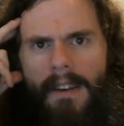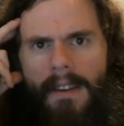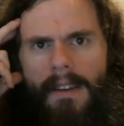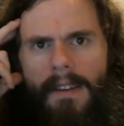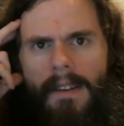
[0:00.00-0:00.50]

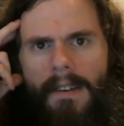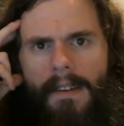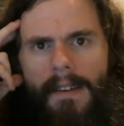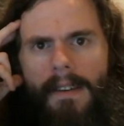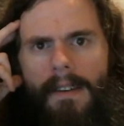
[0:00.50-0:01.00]

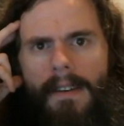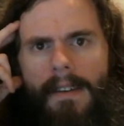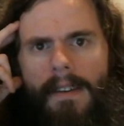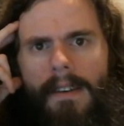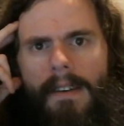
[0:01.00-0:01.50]

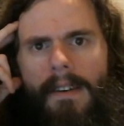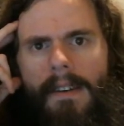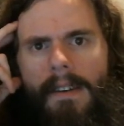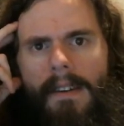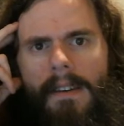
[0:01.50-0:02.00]

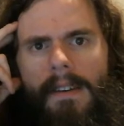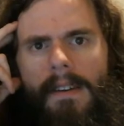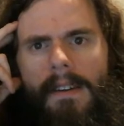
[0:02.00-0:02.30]
No one is speaking in this clip.